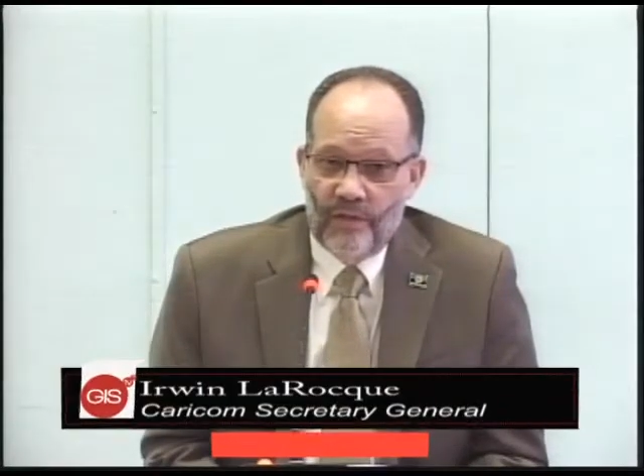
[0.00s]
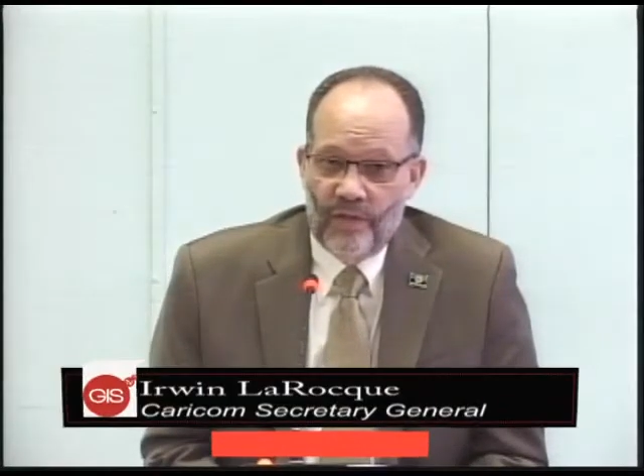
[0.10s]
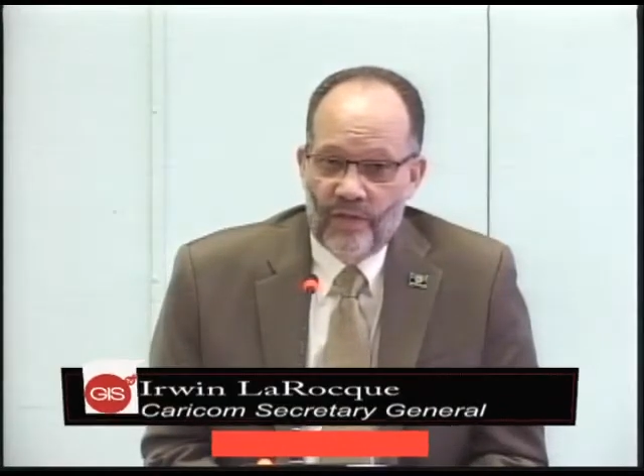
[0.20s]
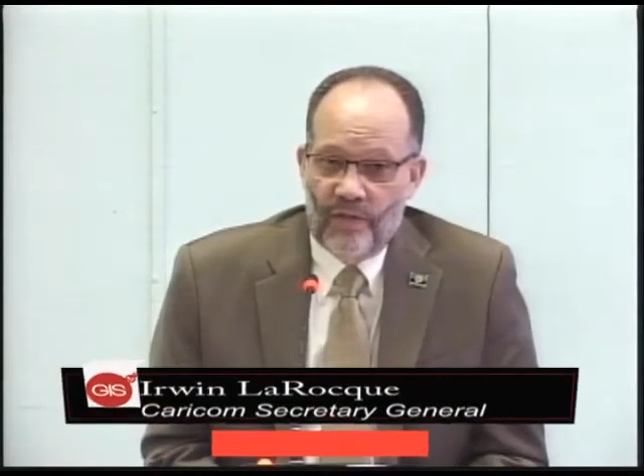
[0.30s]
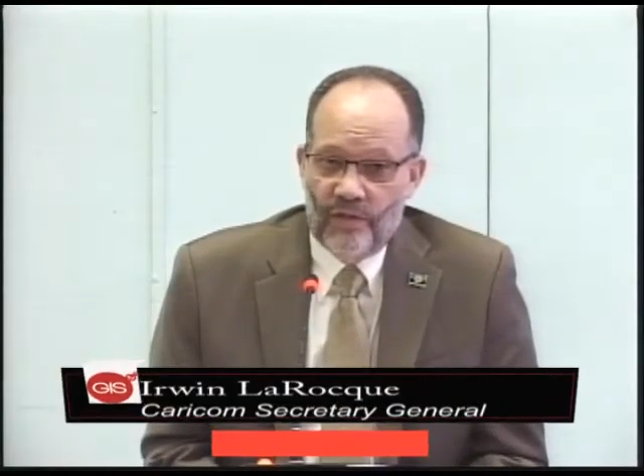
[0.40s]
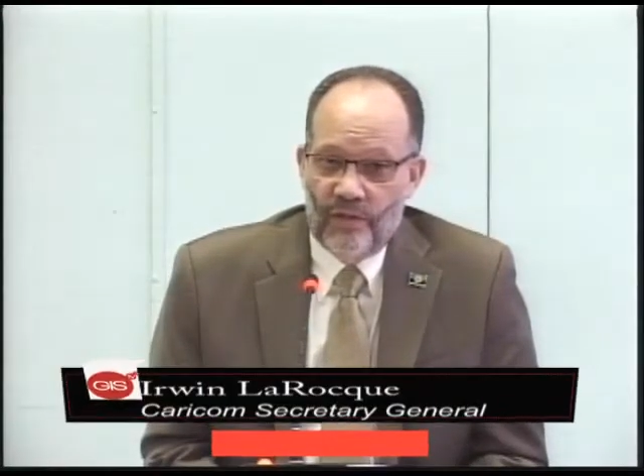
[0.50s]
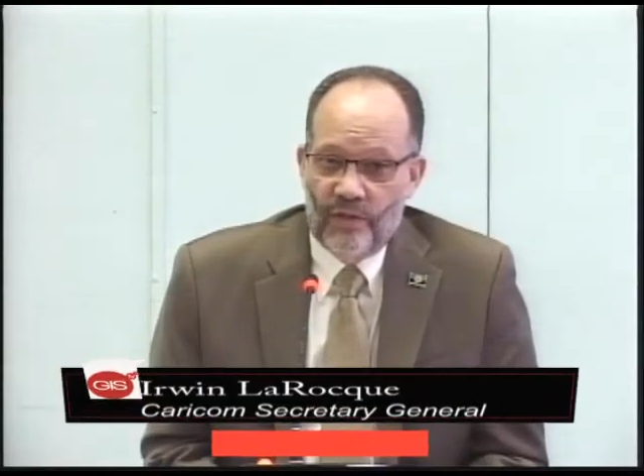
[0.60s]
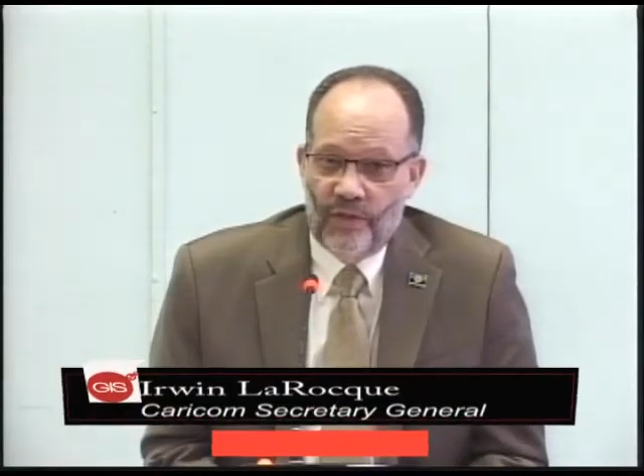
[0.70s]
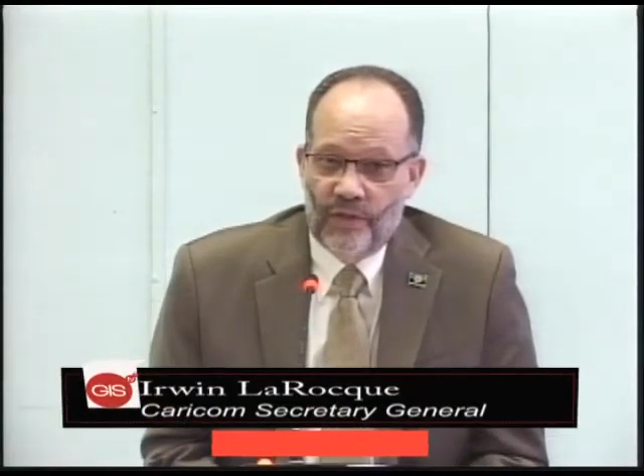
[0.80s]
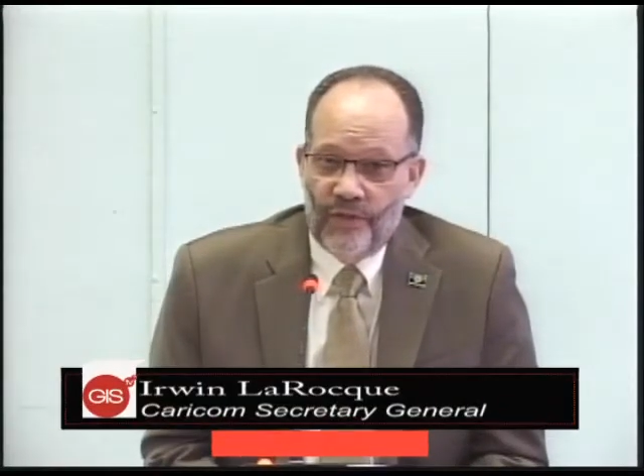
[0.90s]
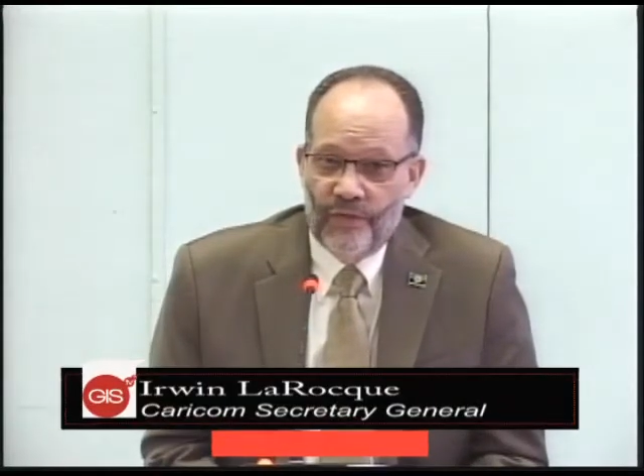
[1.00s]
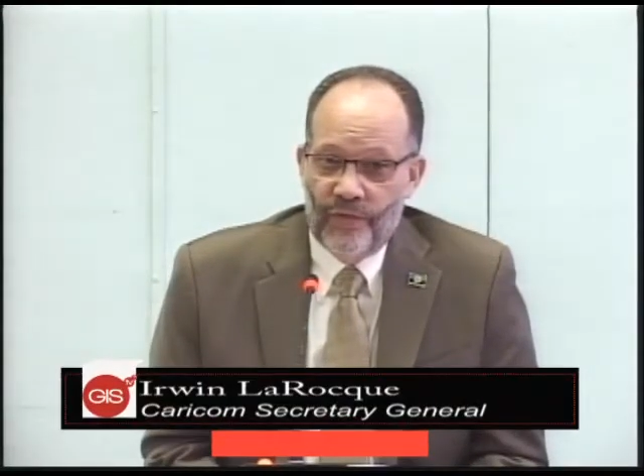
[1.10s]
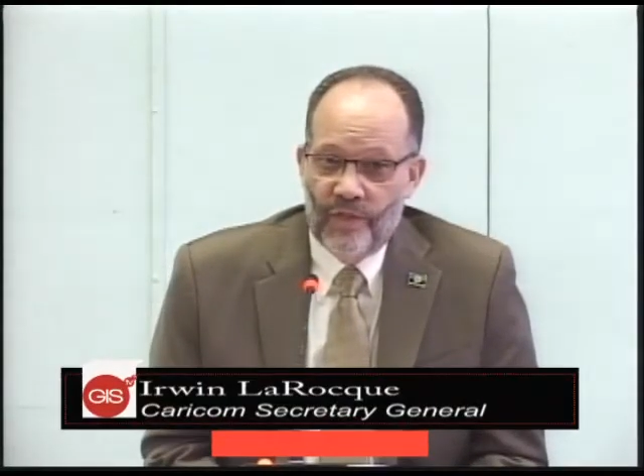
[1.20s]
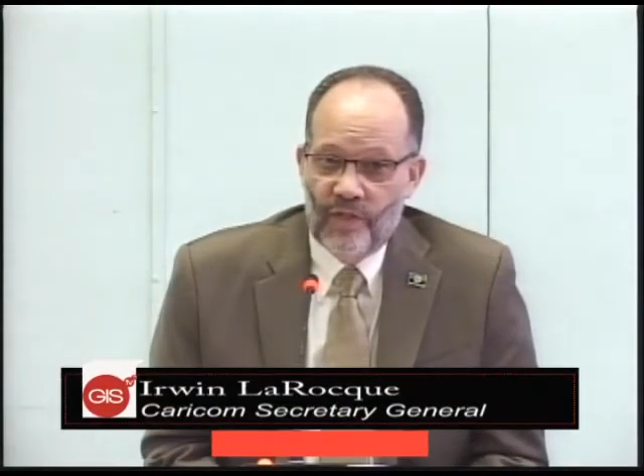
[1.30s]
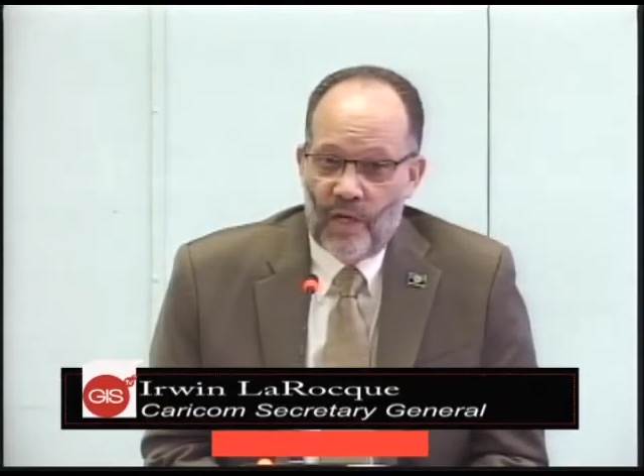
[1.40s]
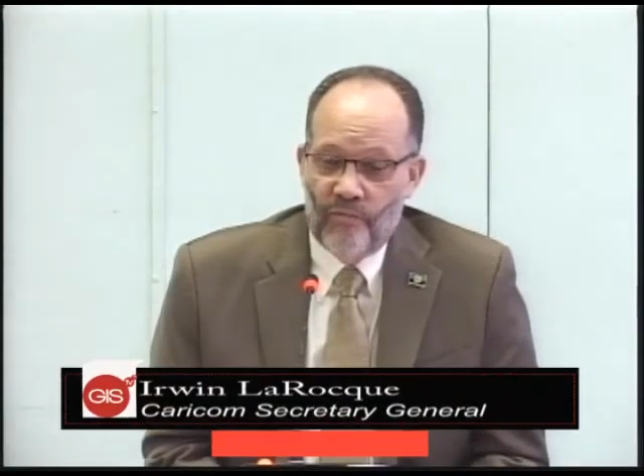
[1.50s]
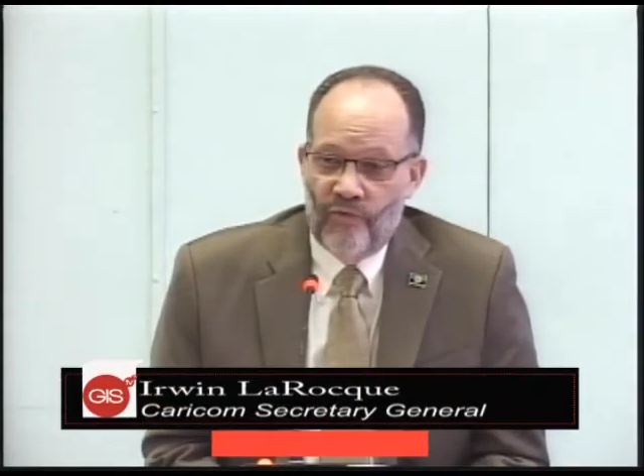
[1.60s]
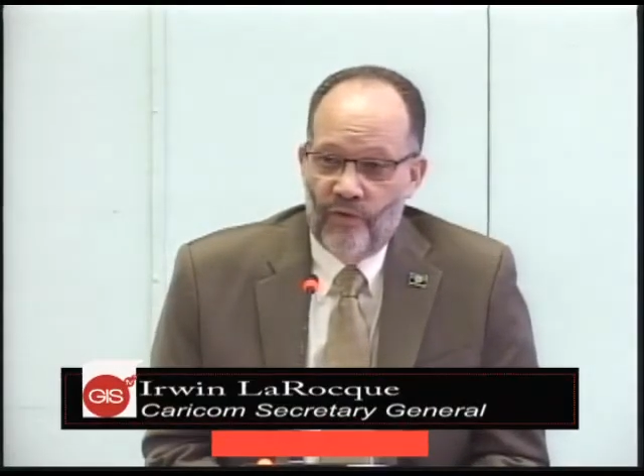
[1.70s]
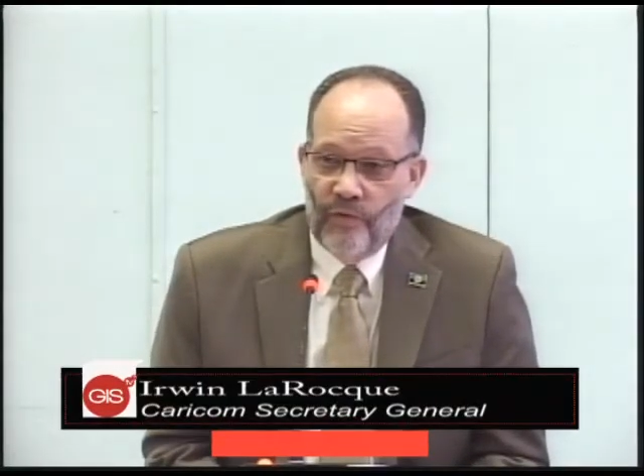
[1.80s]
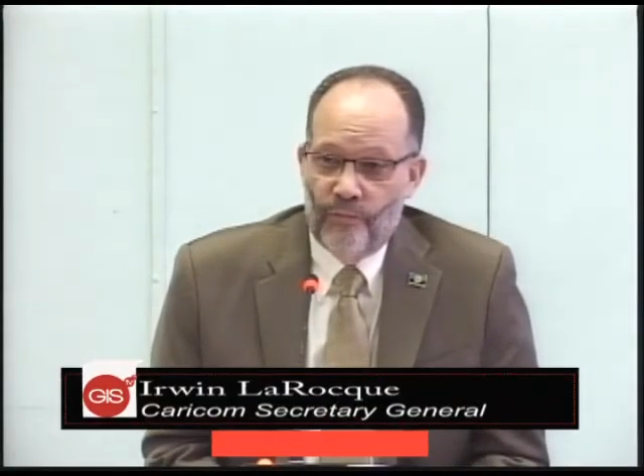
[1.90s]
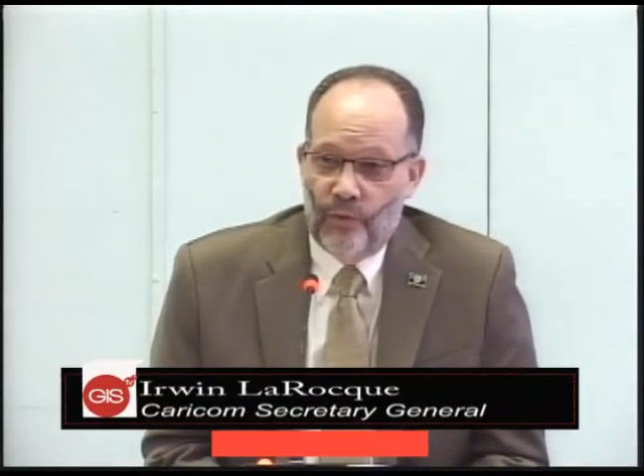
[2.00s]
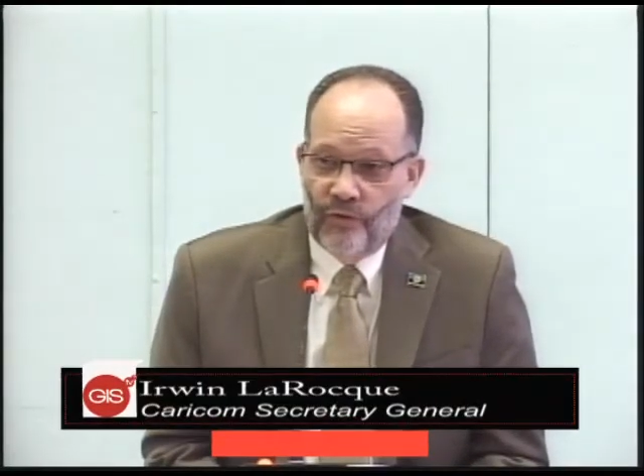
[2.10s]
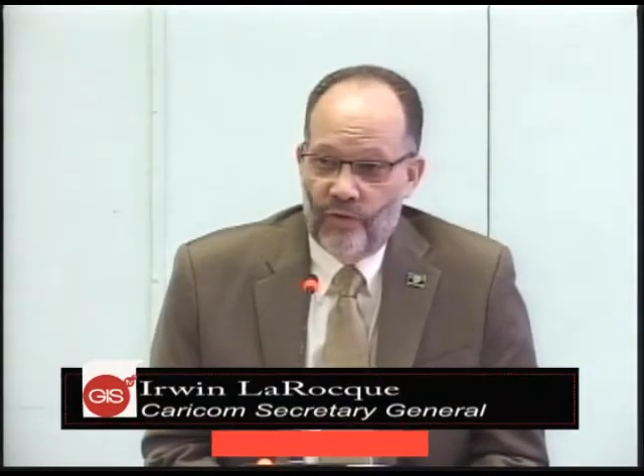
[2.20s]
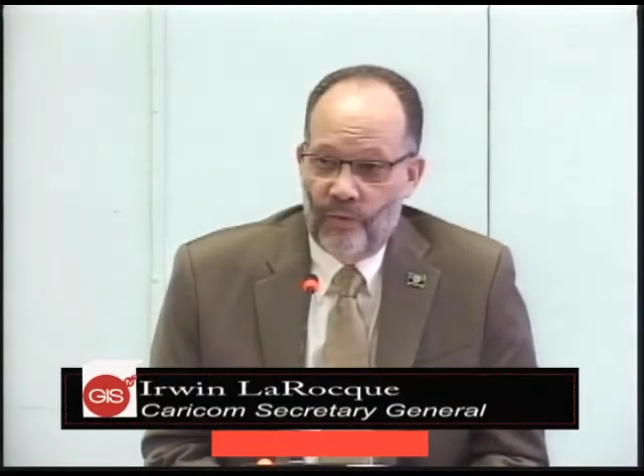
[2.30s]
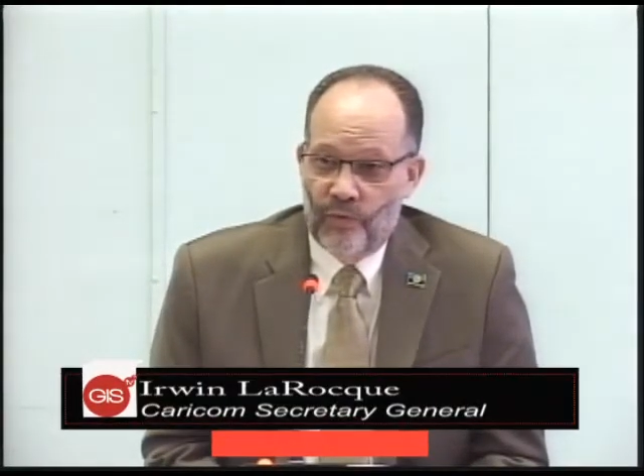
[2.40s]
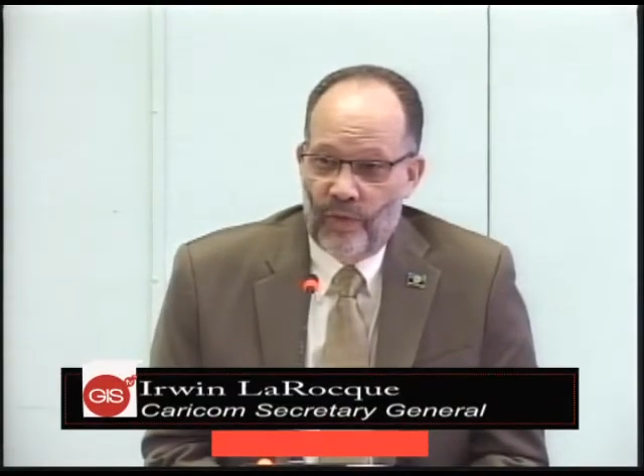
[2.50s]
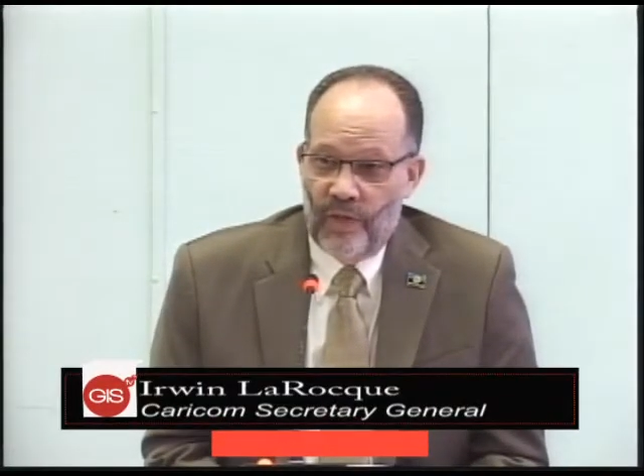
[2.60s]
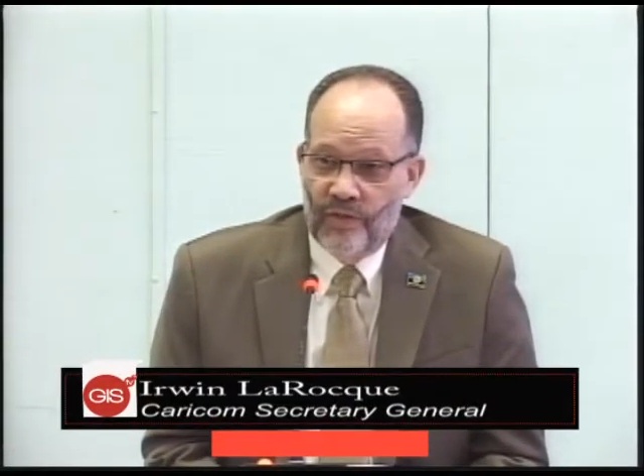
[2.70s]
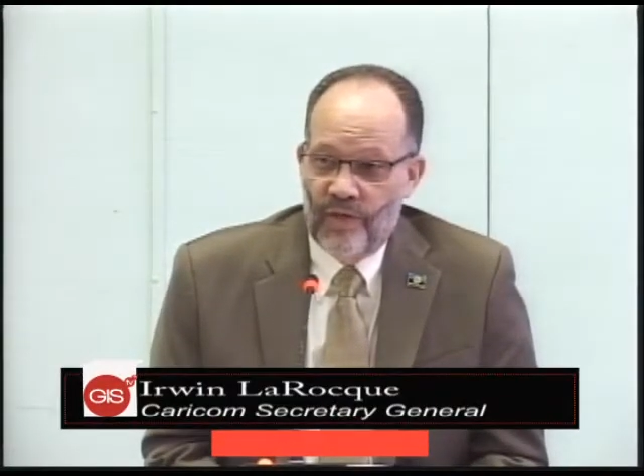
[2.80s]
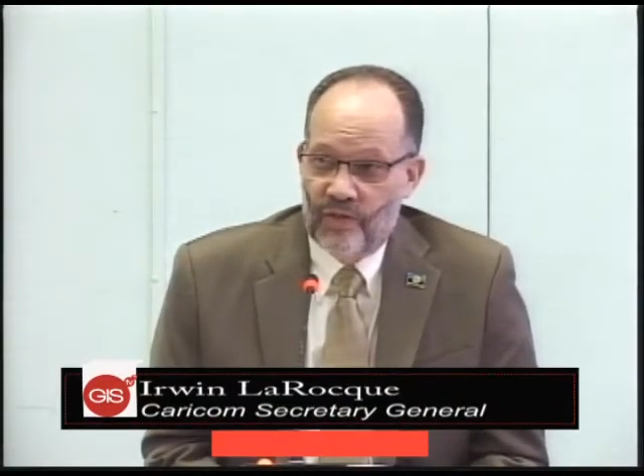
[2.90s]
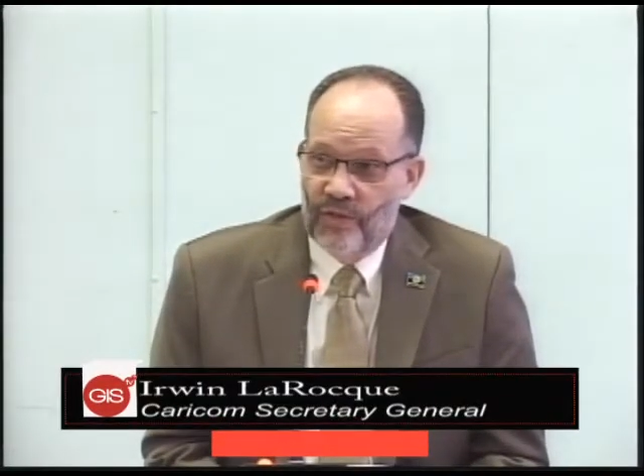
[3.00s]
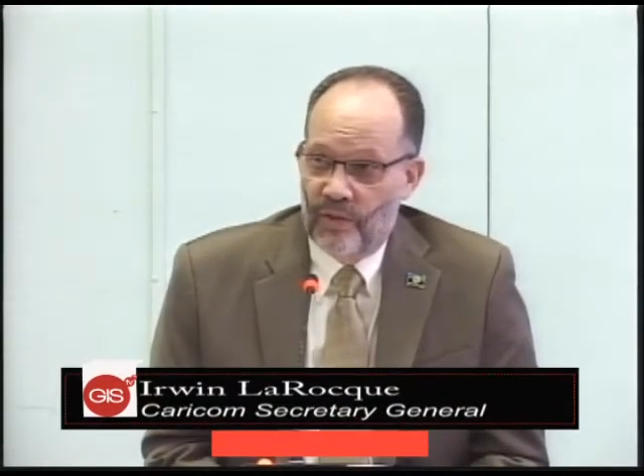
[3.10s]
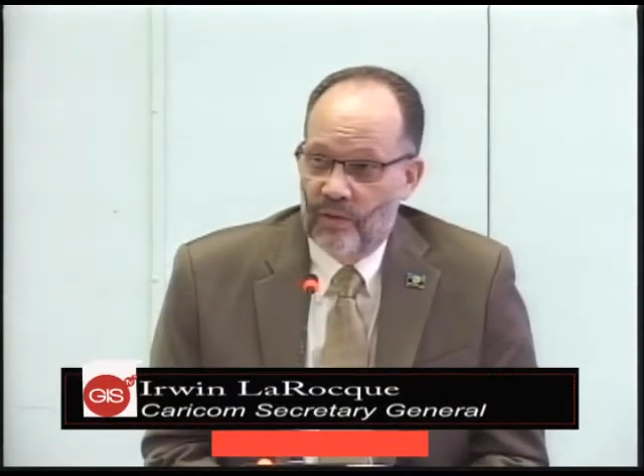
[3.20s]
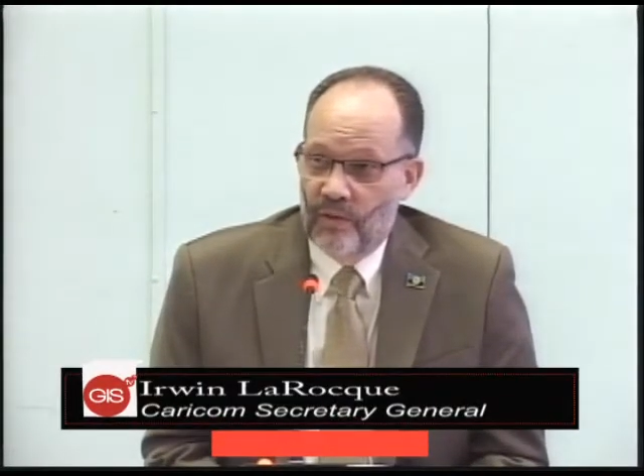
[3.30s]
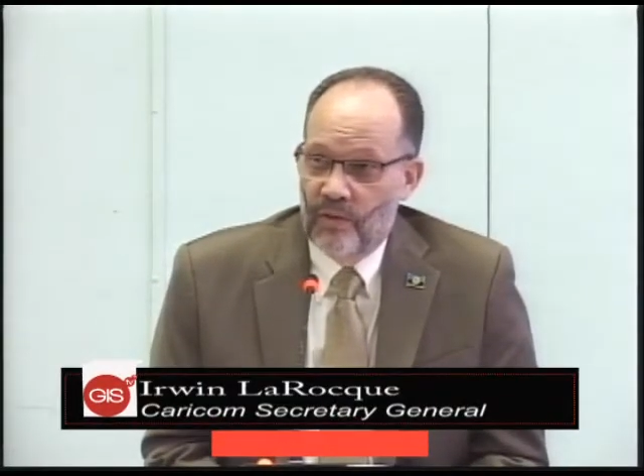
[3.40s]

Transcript: these consultations in time for a report to come to heads next year.